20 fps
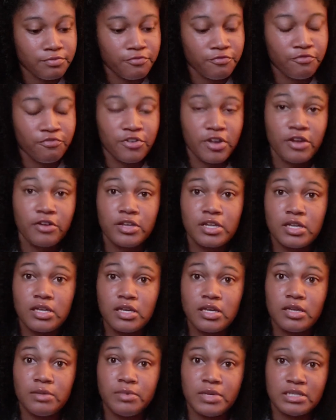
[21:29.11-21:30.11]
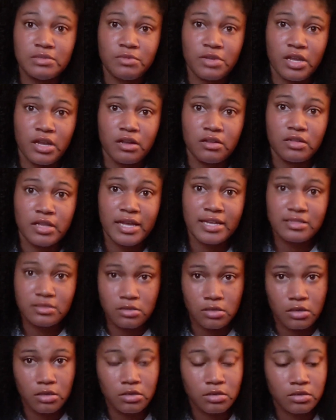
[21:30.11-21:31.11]
Very good. Makes my hair last
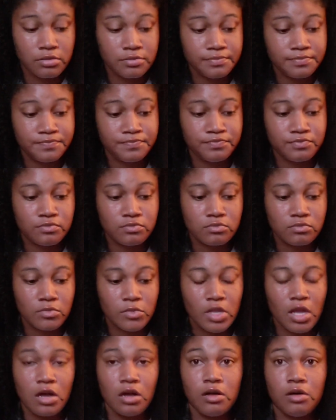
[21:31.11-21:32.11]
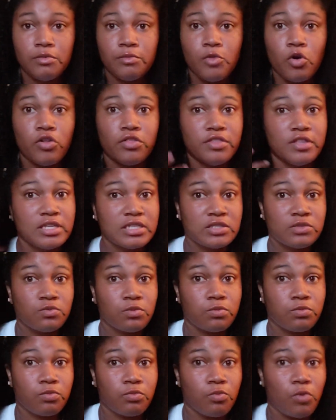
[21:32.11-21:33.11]
long. On this
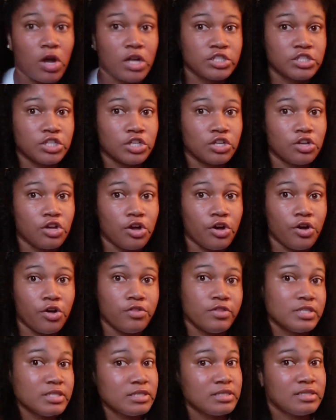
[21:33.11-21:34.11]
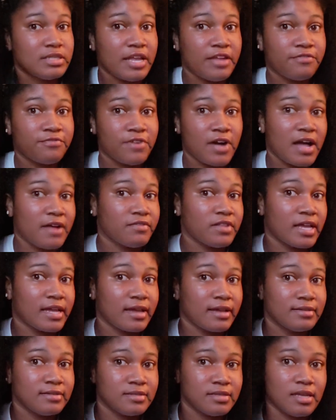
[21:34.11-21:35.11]
wash and go, this is day 5, like
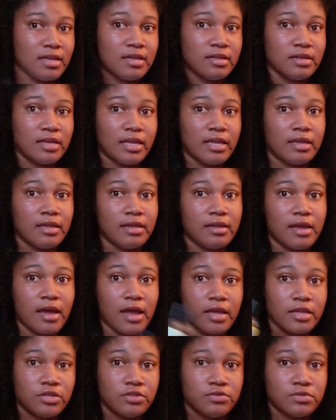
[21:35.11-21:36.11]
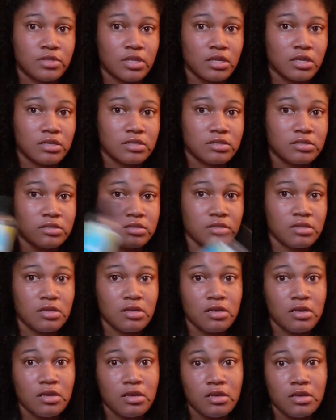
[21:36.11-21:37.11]
I said, and I use this
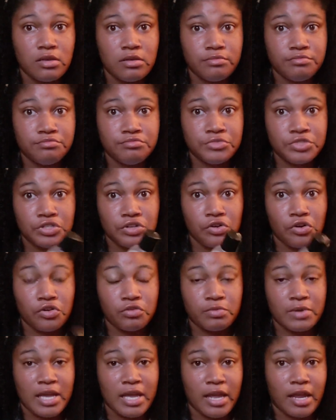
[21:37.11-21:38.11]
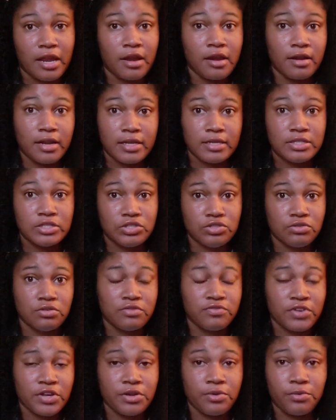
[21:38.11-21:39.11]
to hold my hair, and it's doing
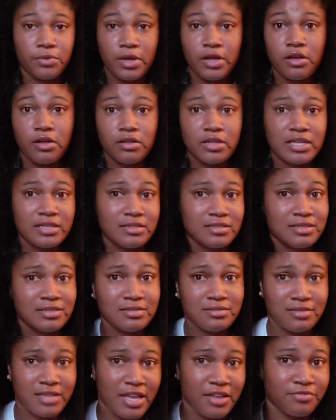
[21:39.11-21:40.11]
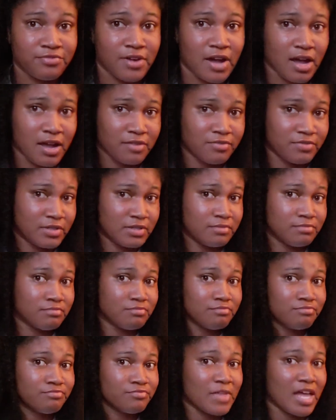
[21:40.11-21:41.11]
very well. Like, this is day 5 and
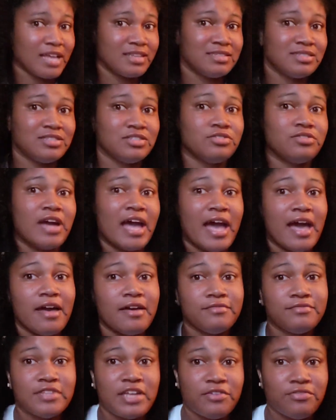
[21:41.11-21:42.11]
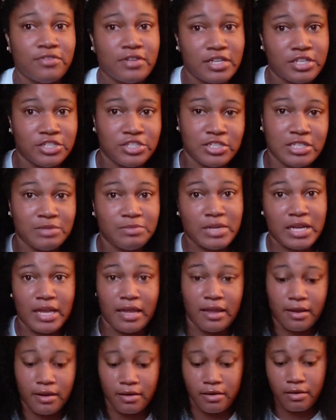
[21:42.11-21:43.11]
I still have definition in my
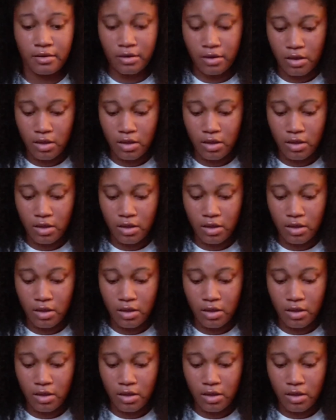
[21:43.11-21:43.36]
hair